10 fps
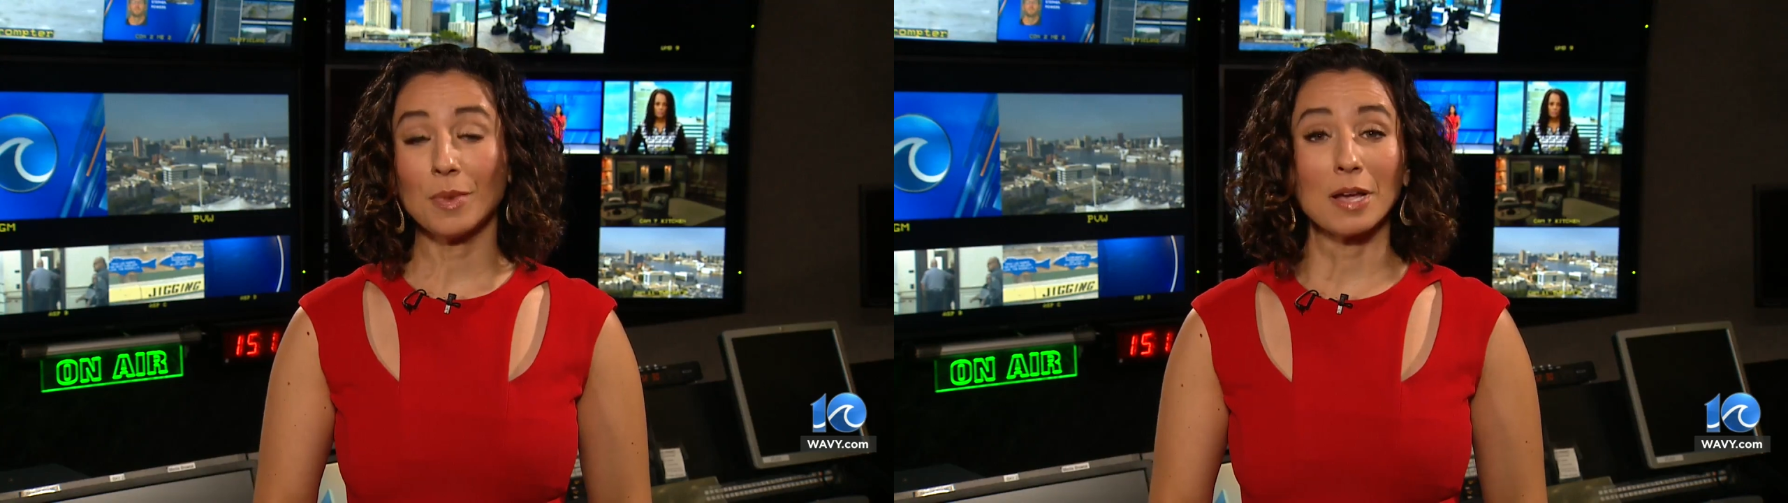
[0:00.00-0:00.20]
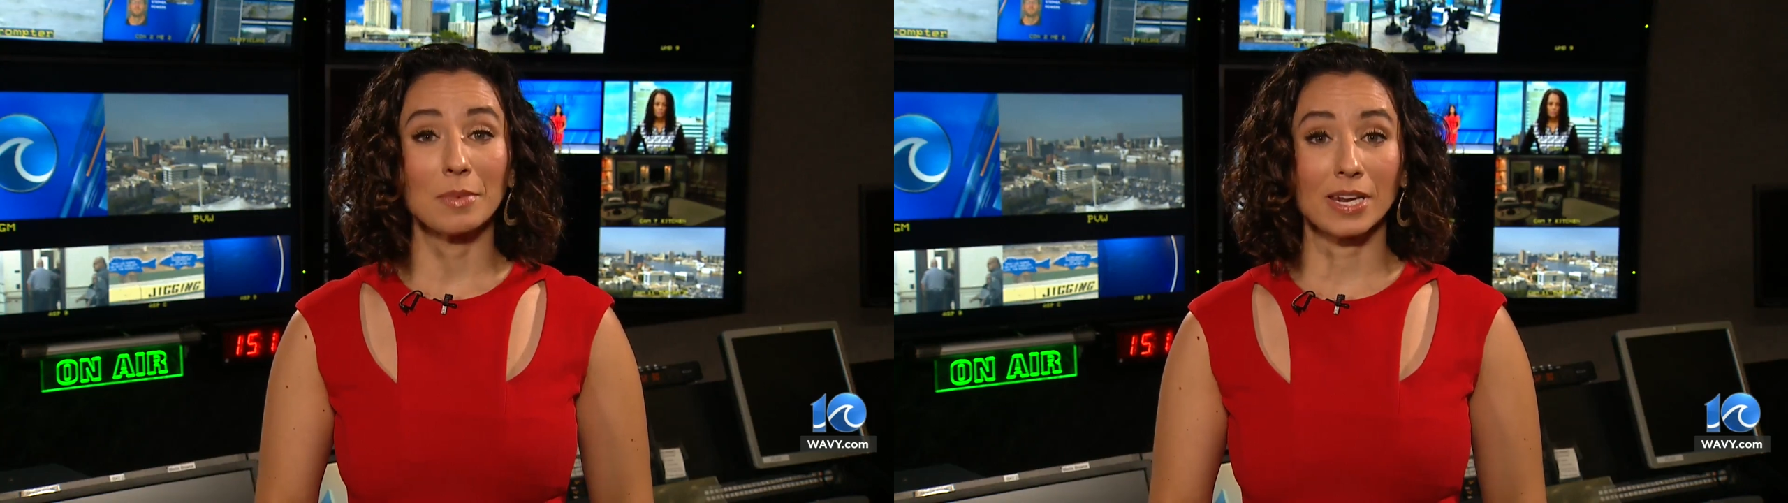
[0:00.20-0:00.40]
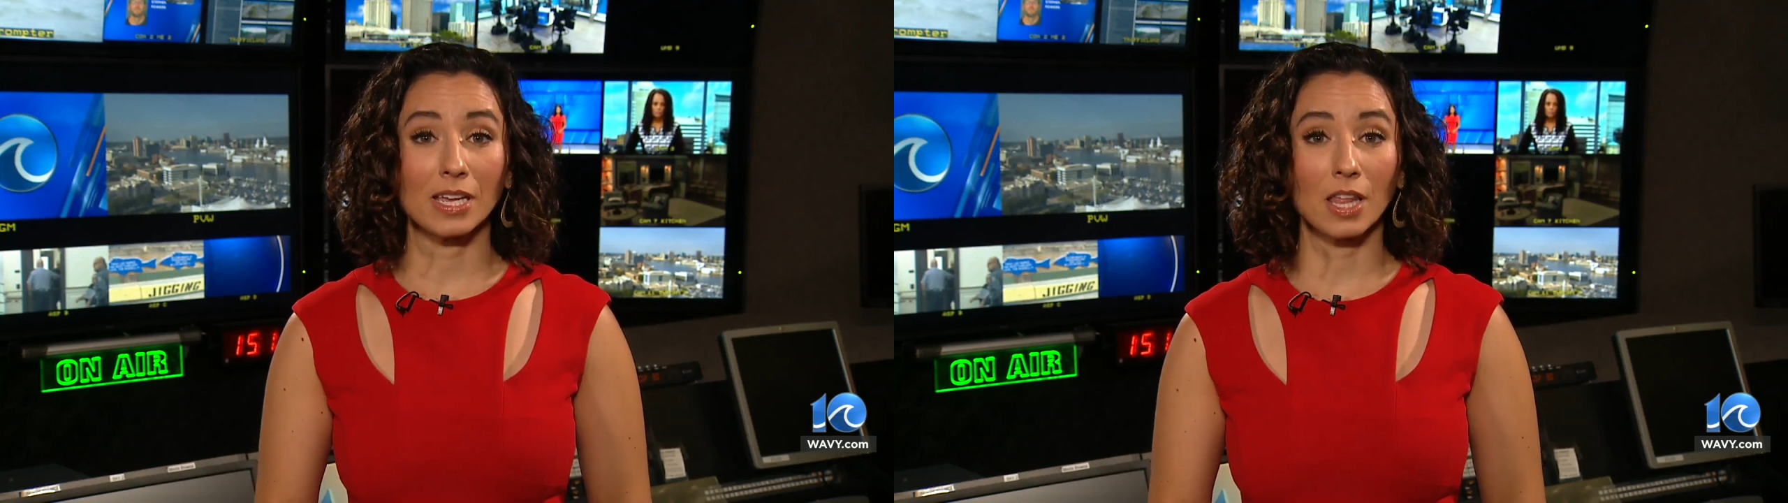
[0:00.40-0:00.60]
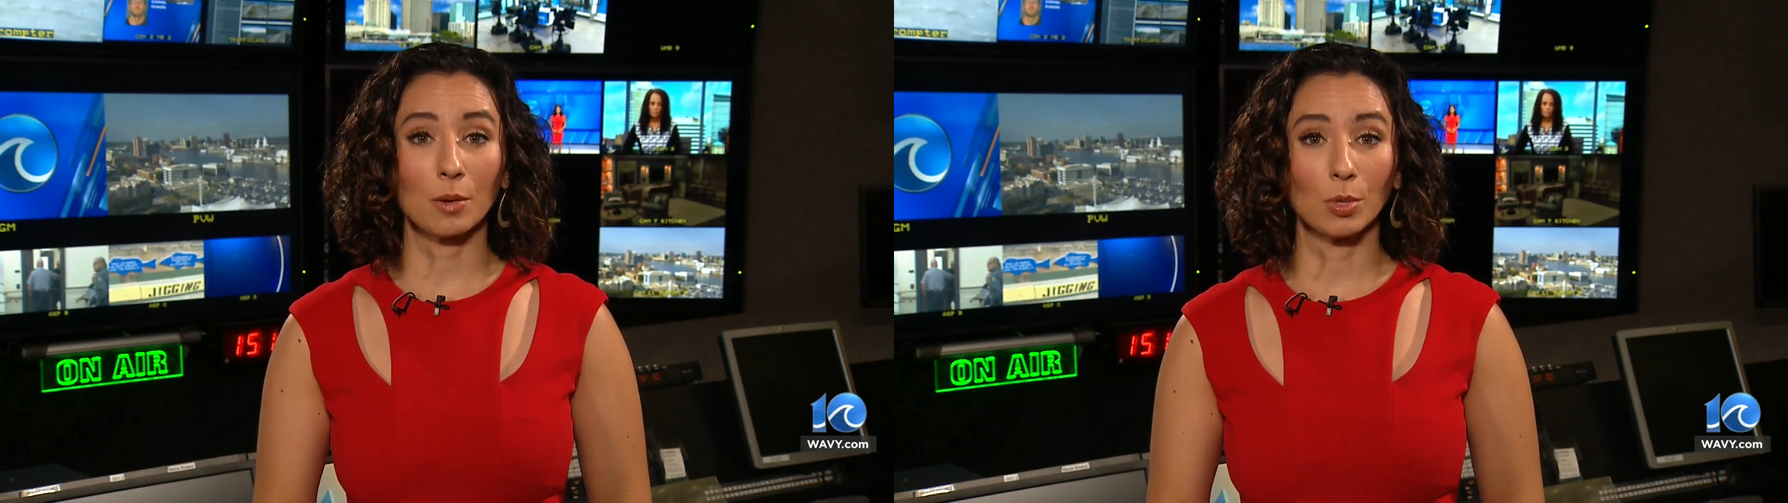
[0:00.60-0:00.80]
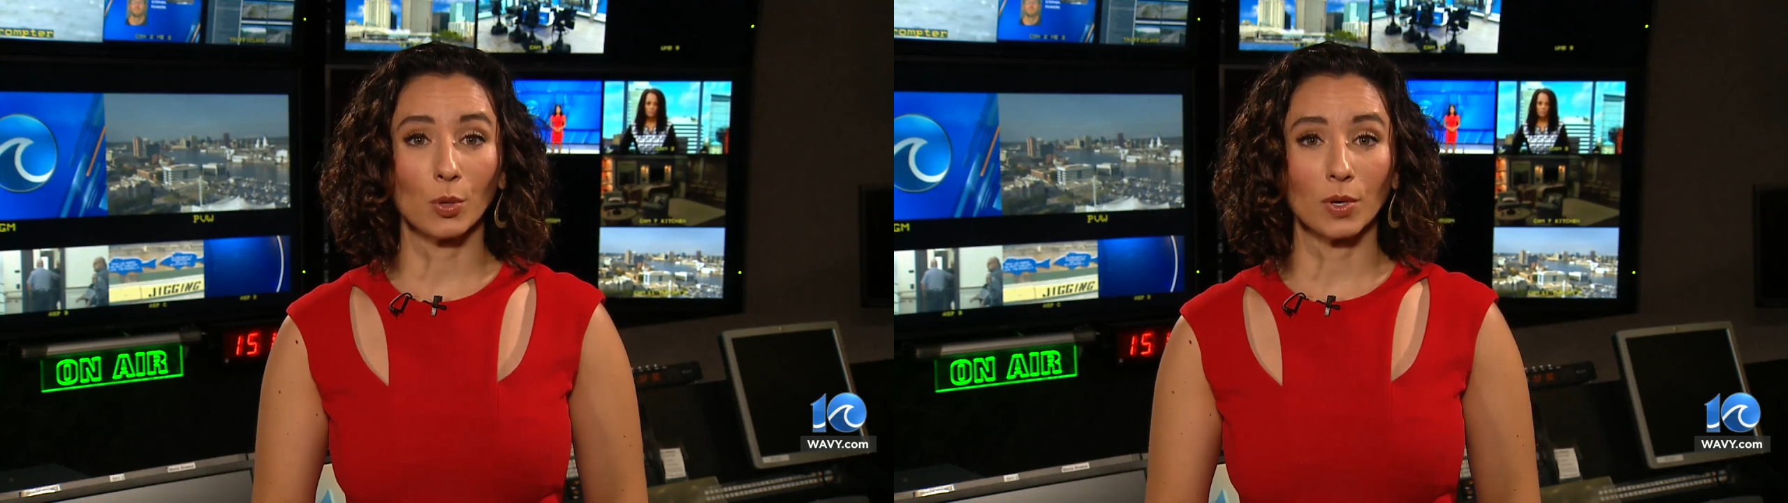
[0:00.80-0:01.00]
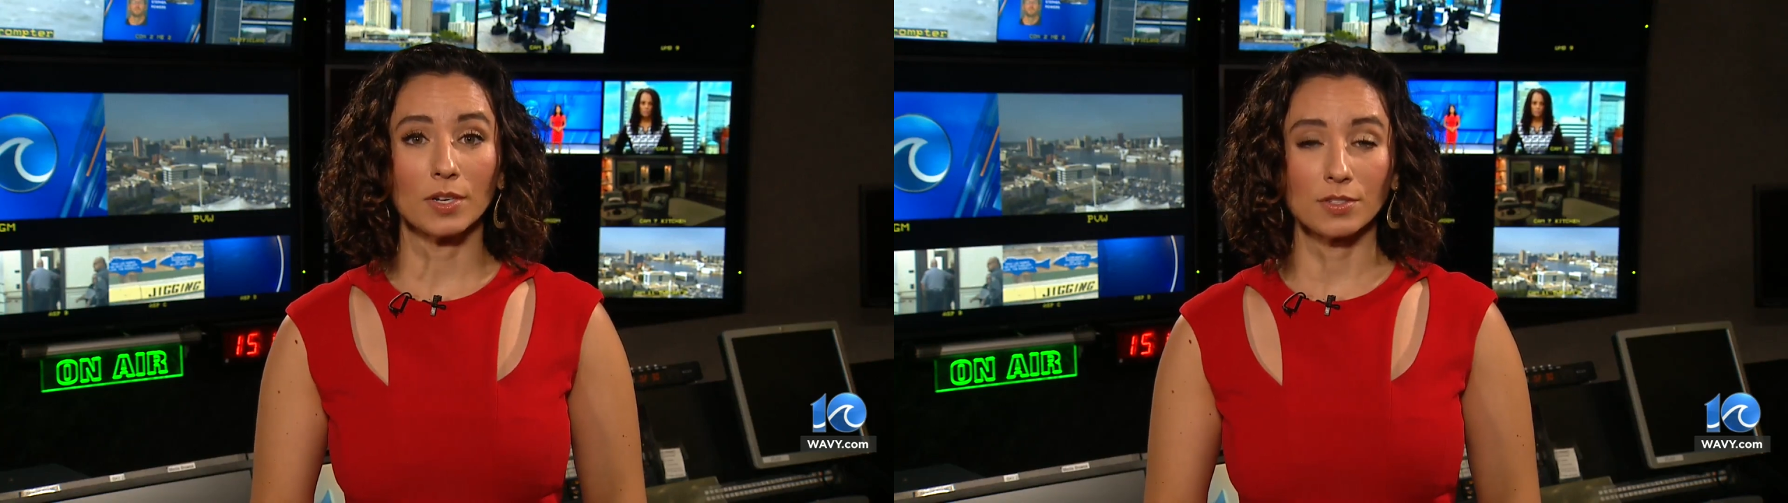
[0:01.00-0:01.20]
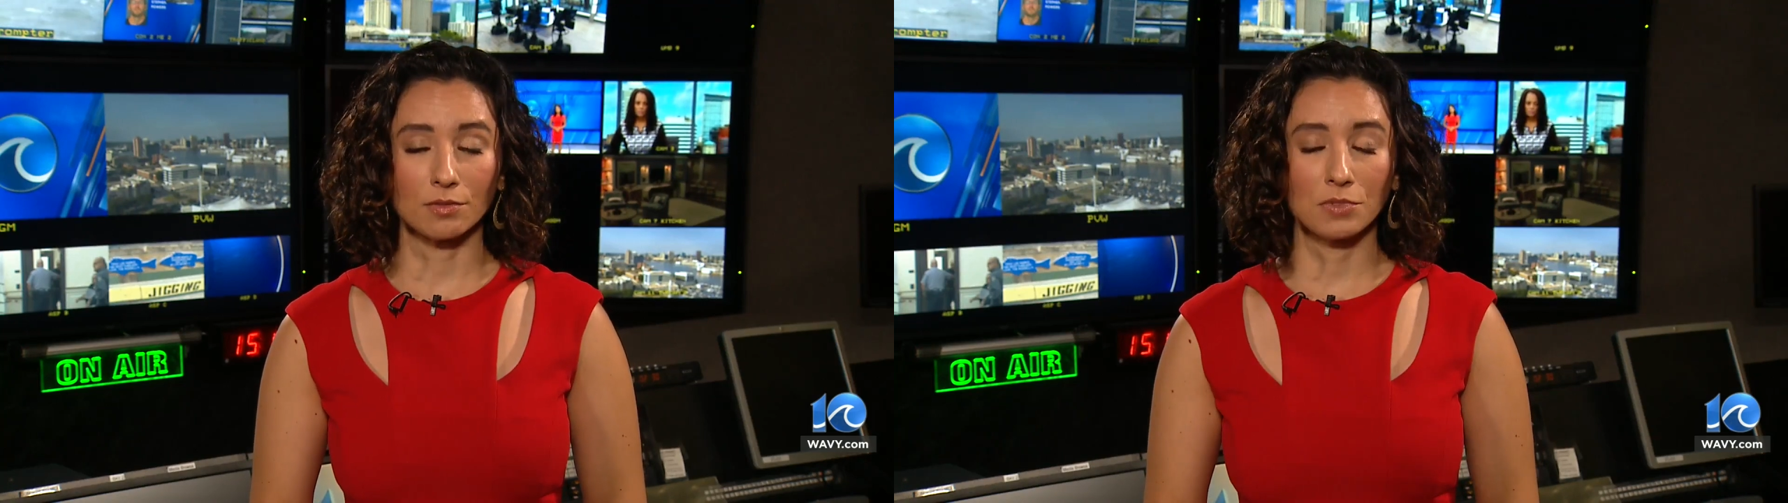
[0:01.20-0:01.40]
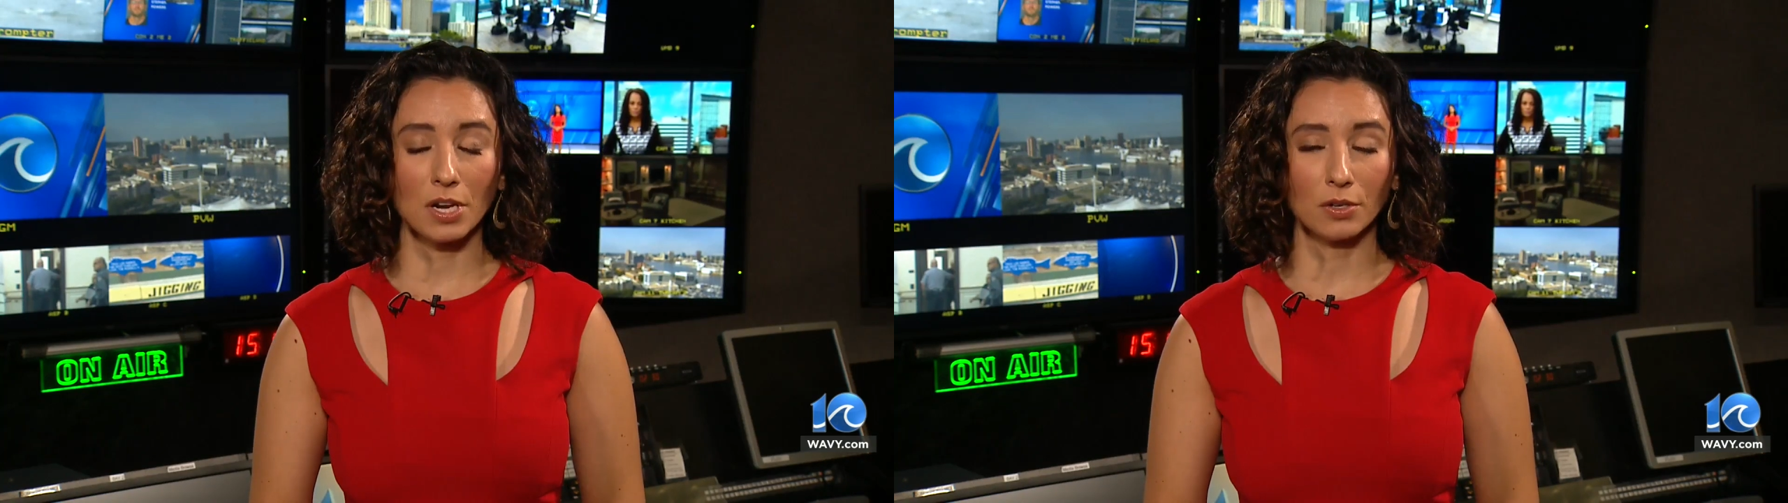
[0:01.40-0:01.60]
I'm Maria Elena Bolores,
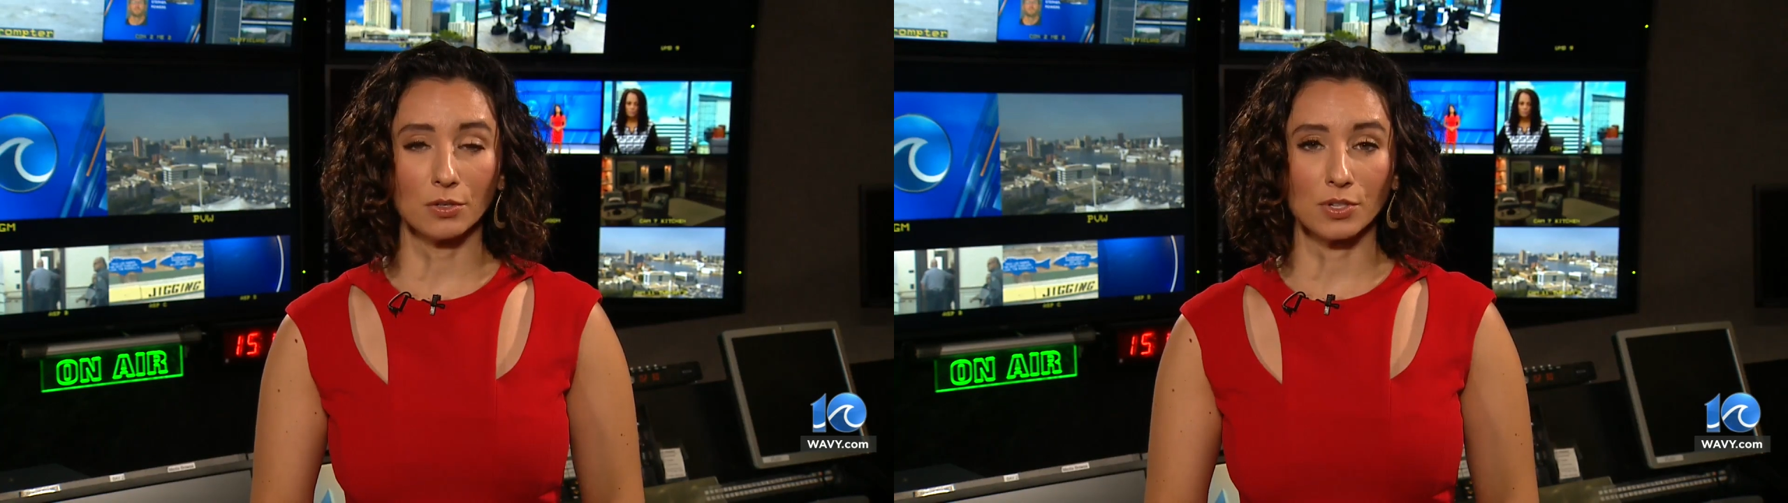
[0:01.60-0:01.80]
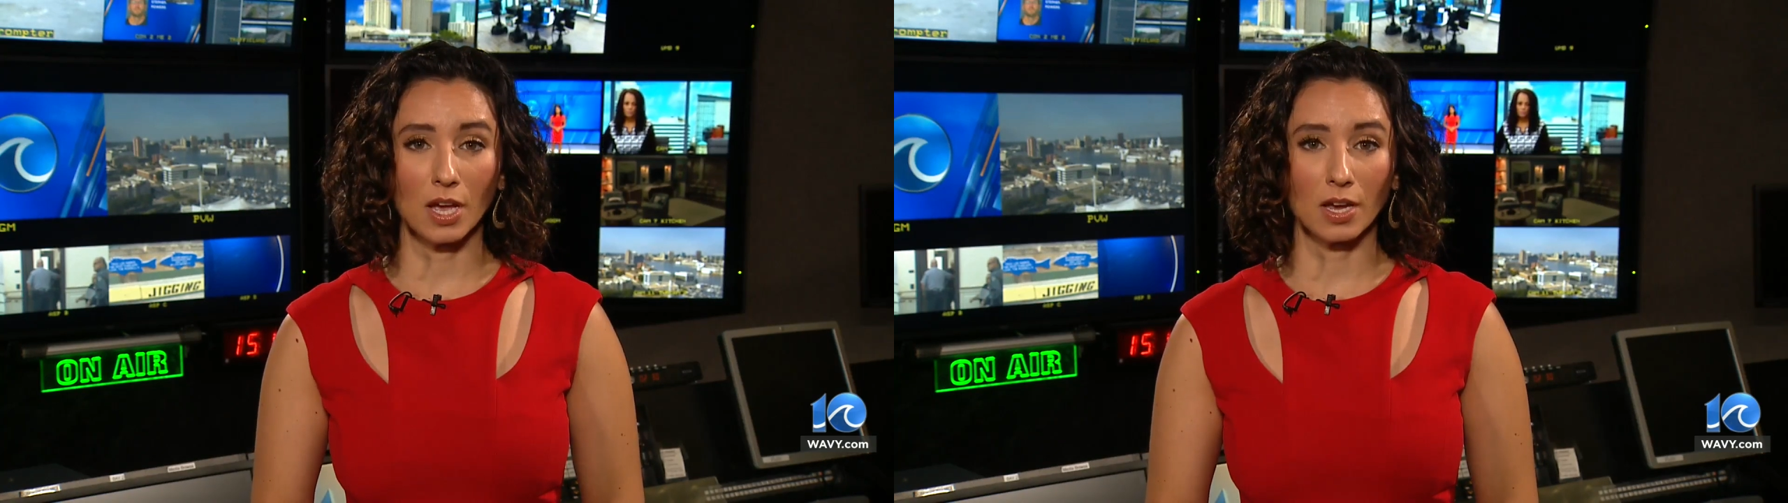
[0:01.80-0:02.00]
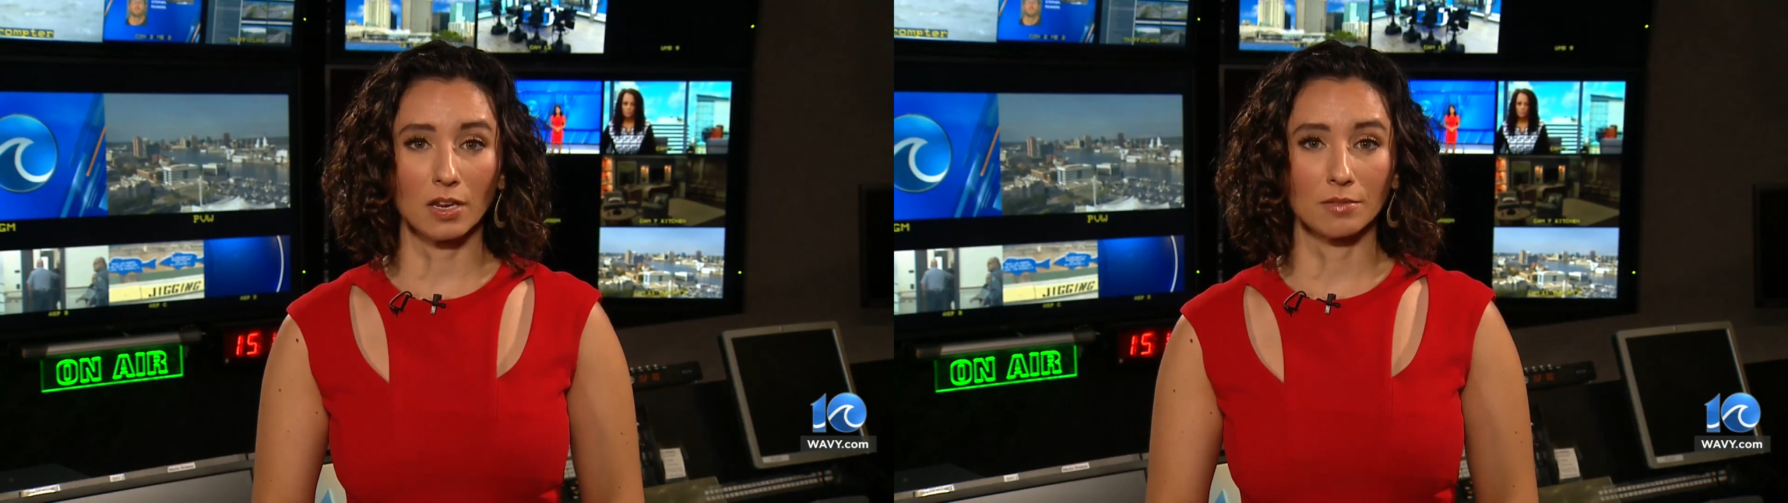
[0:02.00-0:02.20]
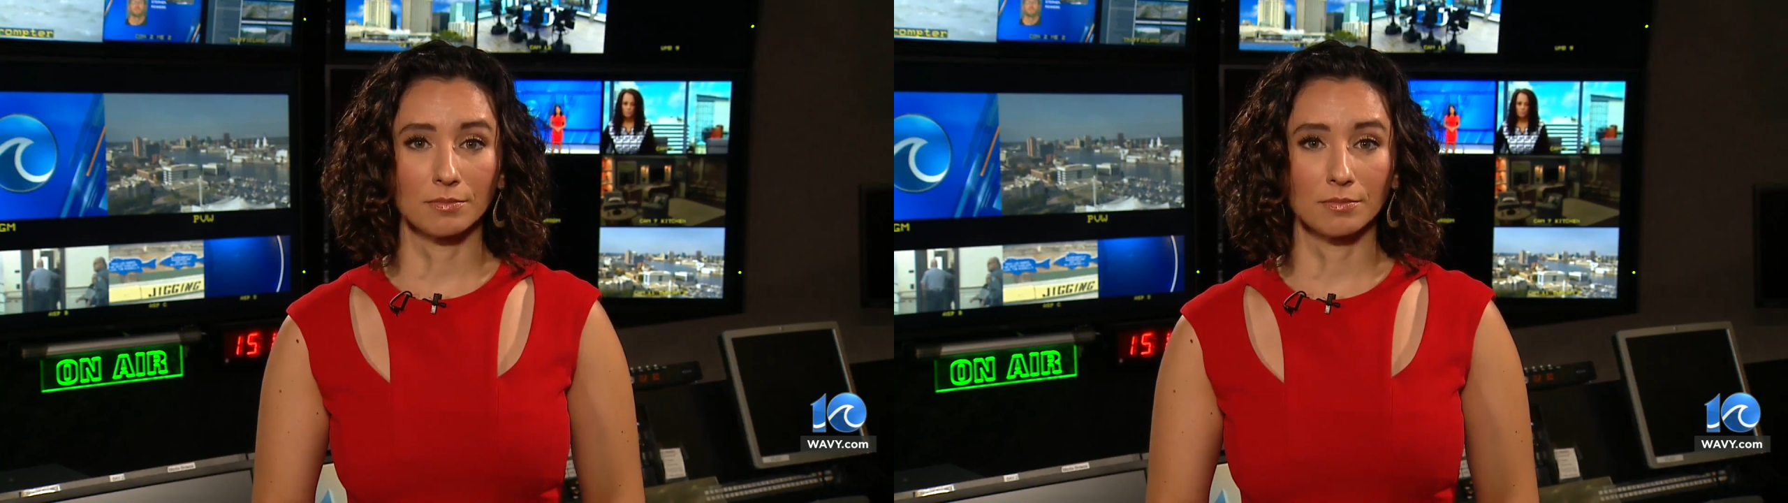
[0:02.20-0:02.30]
10 on your side.